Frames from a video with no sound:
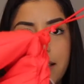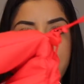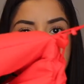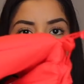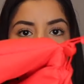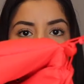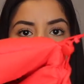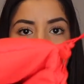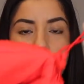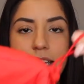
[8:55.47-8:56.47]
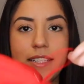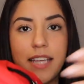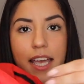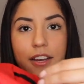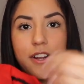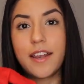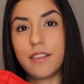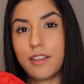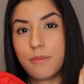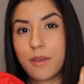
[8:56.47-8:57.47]
this in to make it tighter and a
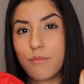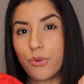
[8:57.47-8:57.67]
little bit